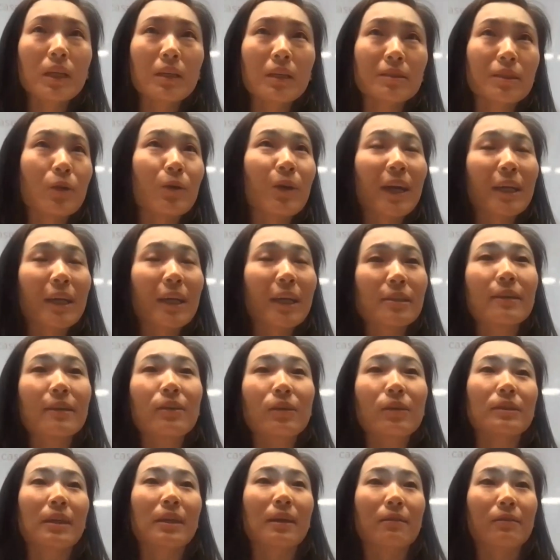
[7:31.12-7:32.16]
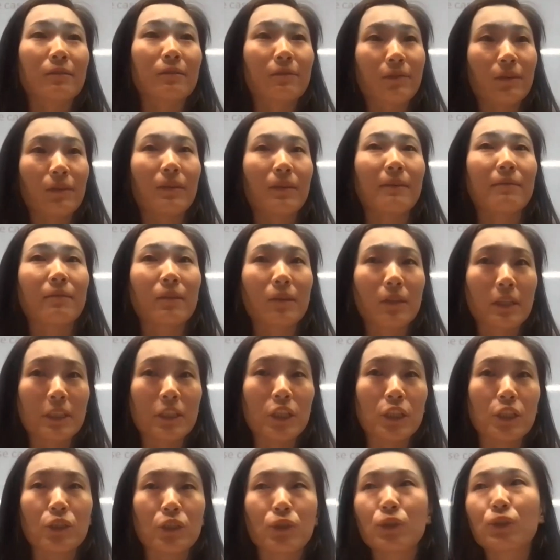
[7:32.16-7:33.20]
They were actually using our field level
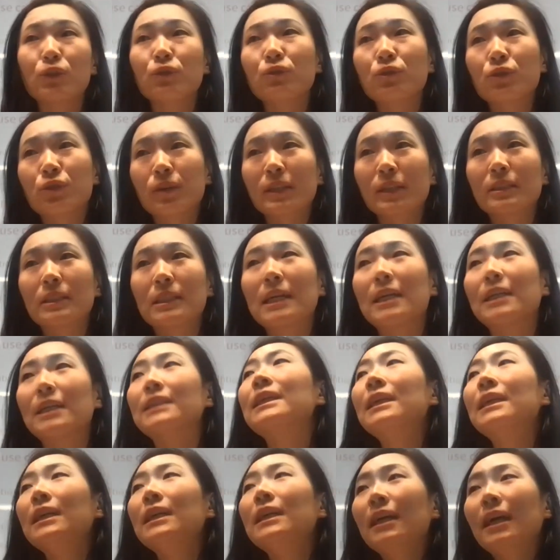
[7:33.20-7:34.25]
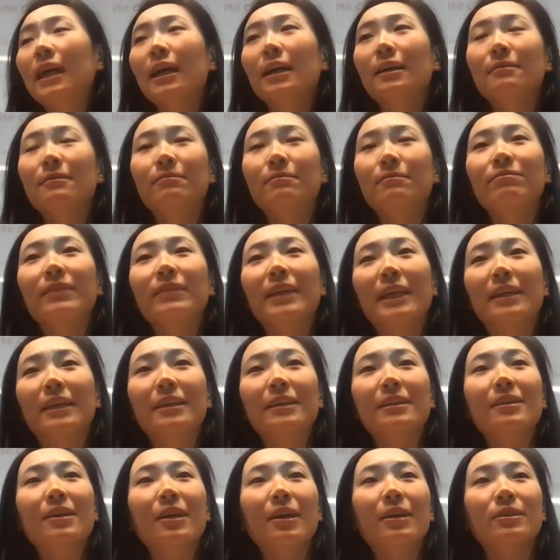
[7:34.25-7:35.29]
lineage to trace down
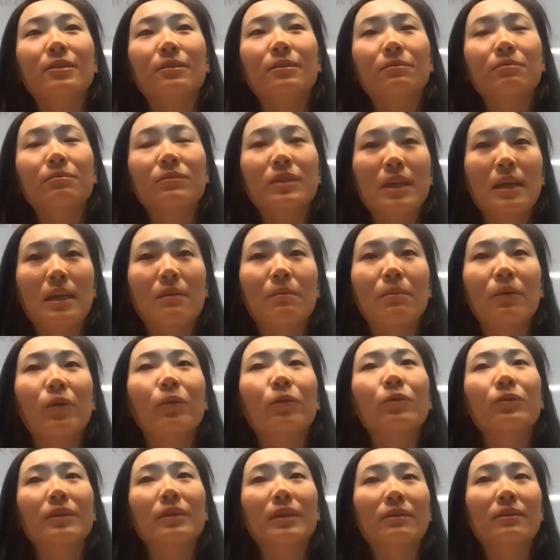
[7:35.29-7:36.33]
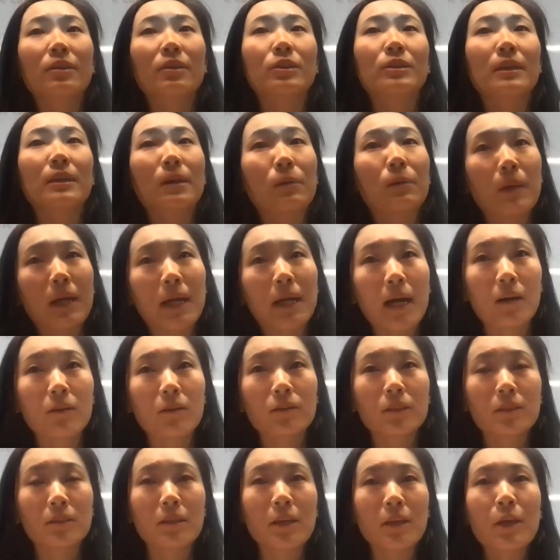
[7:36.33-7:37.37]
like a table in their data
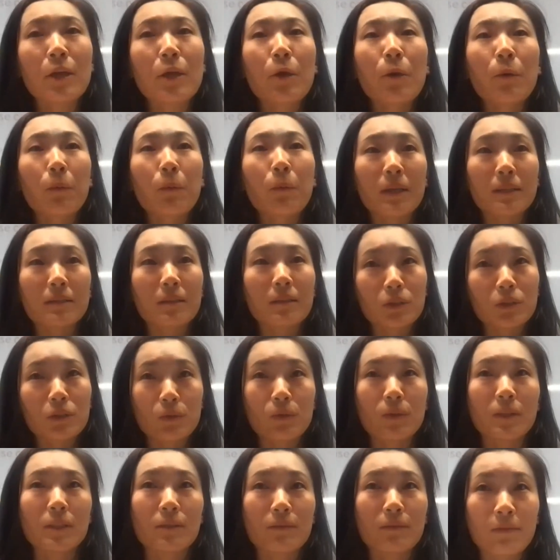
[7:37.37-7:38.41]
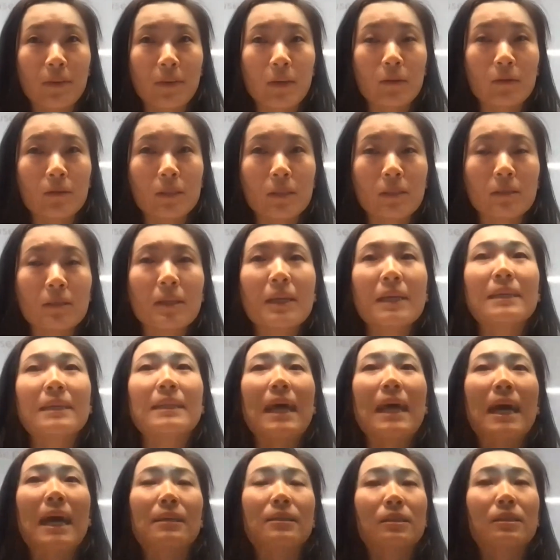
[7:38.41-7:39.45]
warehouse with a source field
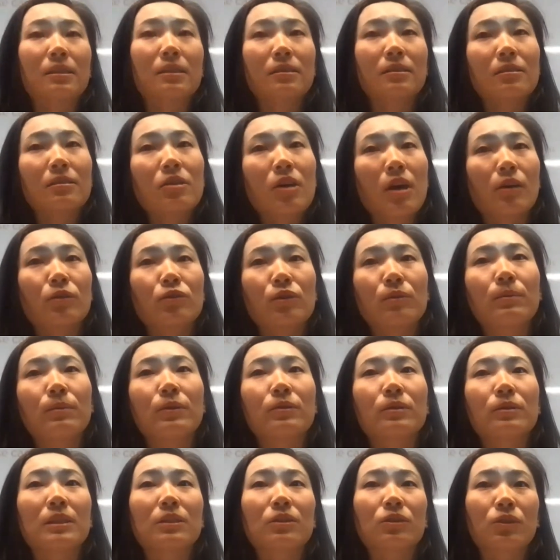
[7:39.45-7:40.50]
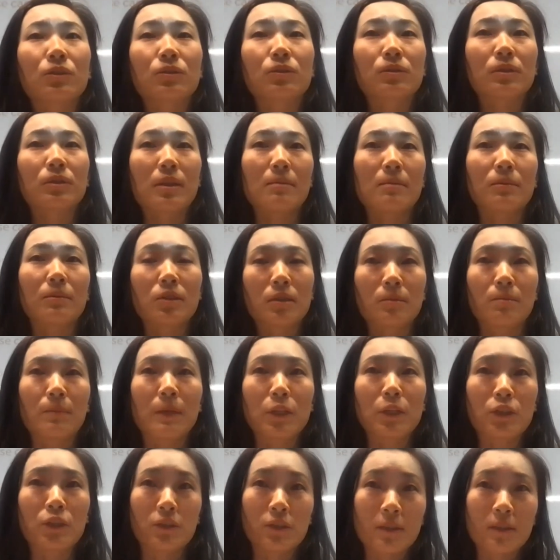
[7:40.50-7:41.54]
that's contributing to some
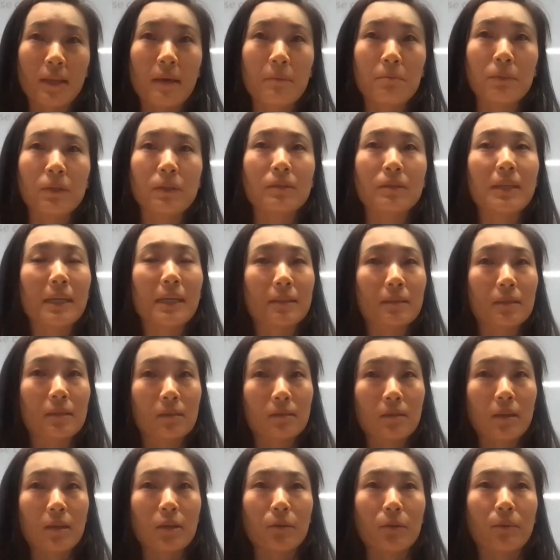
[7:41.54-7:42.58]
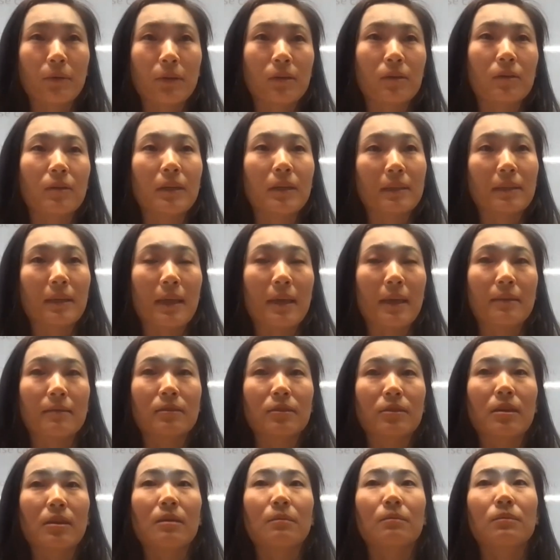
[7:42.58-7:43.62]
suspicious number that's appearing in
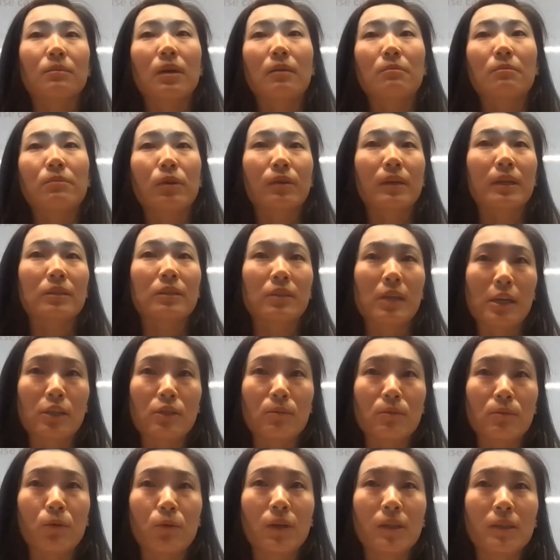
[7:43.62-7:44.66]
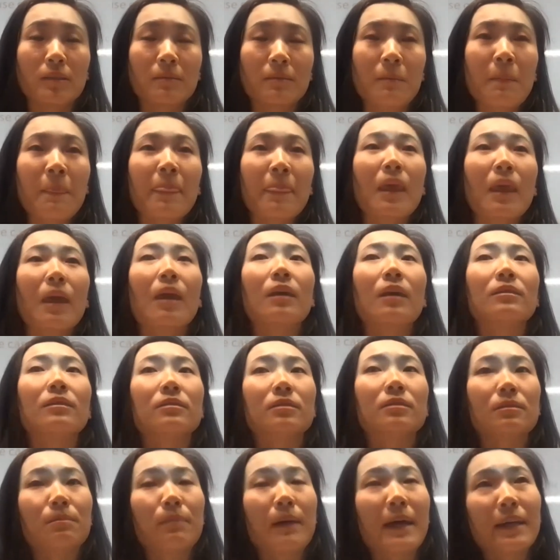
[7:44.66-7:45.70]
some broken dashboard.
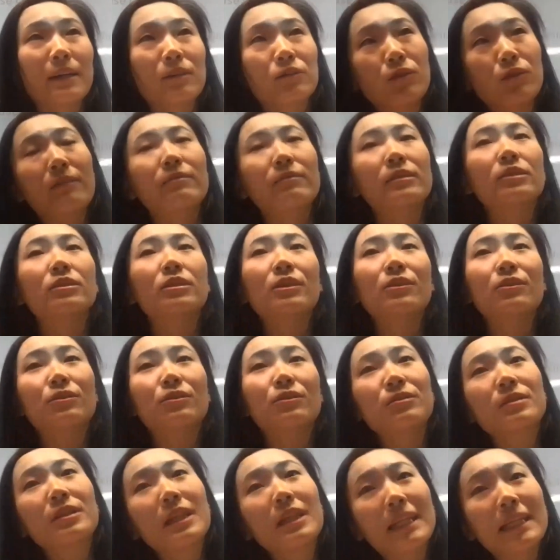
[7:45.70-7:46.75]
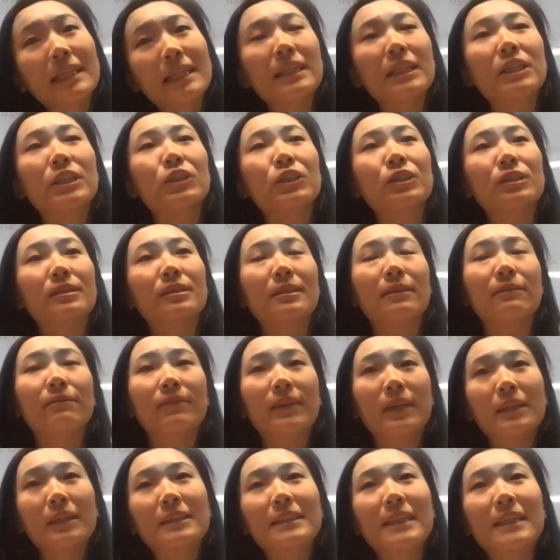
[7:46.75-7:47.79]
And by traversing through the lineage, they
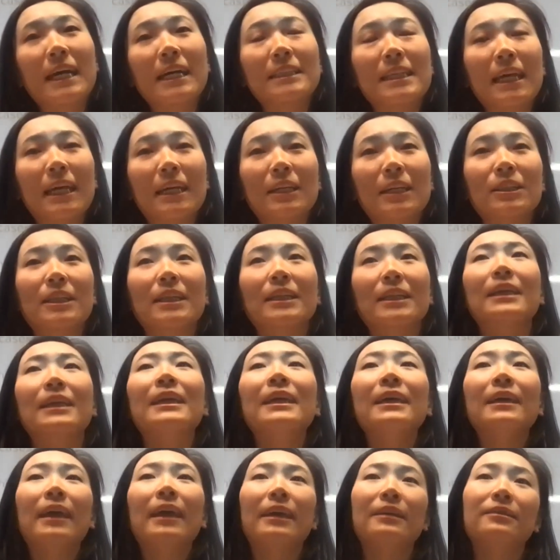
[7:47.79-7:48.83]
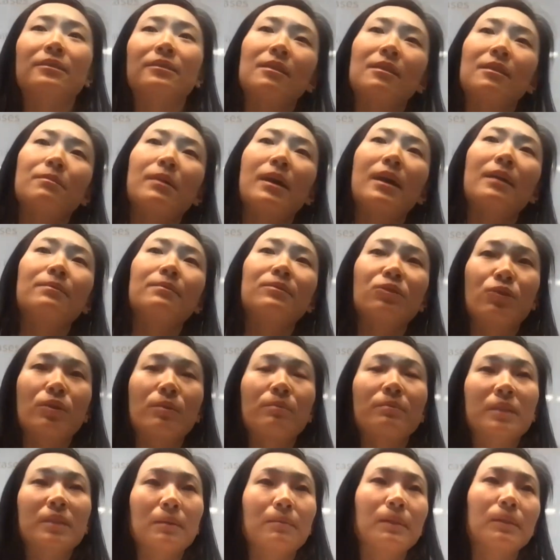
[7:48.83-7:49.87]
figured that actually it's some
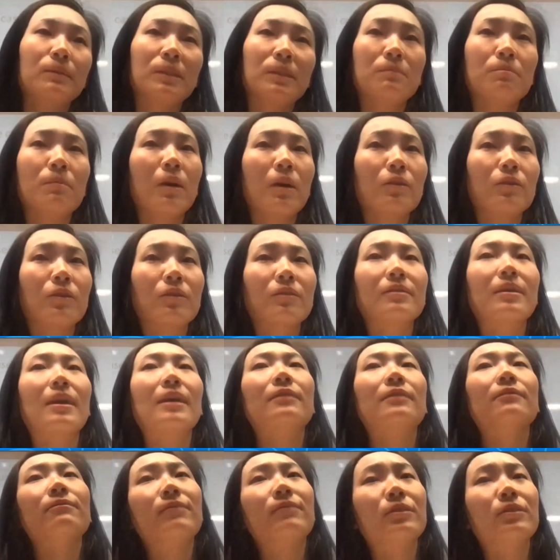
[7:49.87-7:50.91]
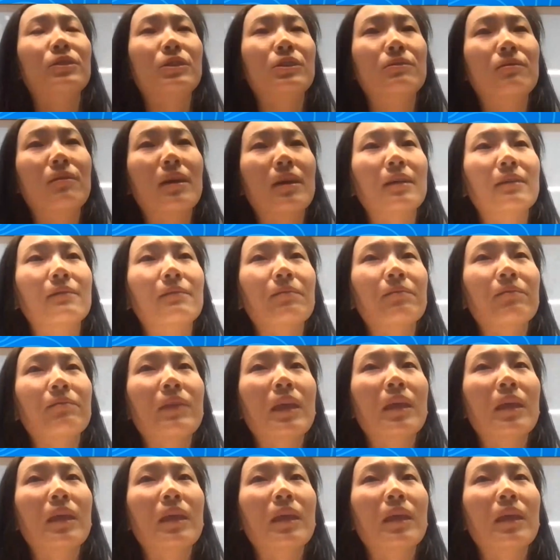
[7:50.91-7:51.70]
upstream DBT model that failed to run.